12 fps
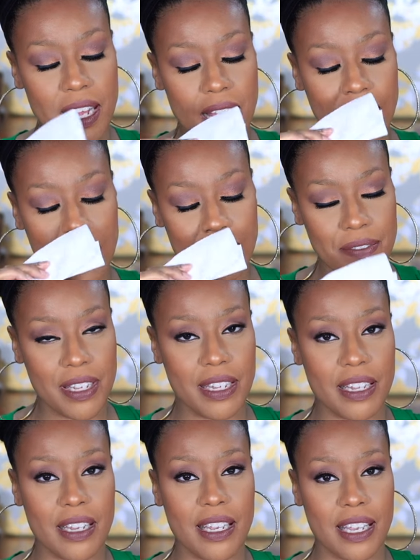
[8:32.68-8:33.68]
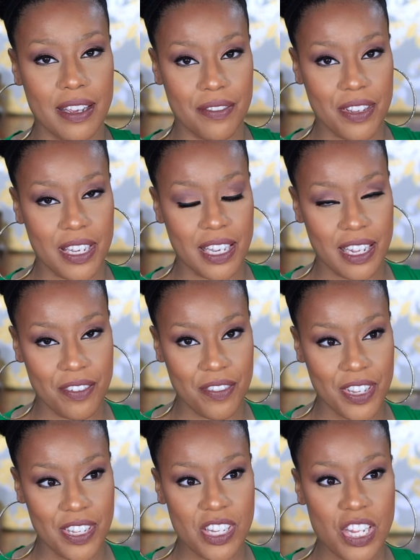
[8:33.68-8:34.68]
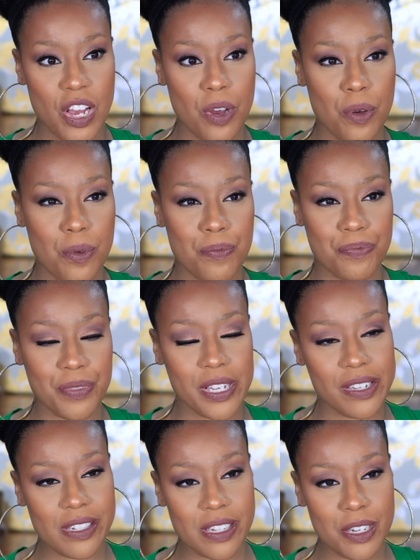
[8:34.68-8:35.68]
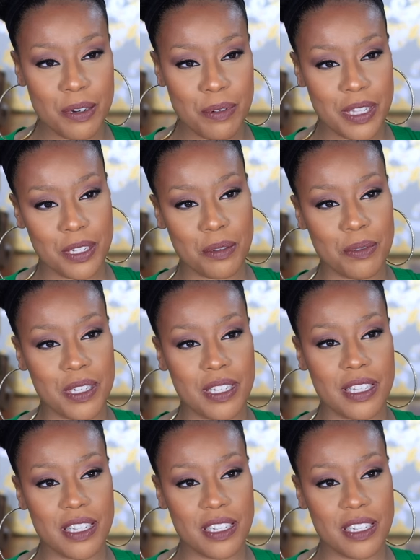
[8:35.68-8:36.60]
I love it, love it, love it. So here's the deal with this one.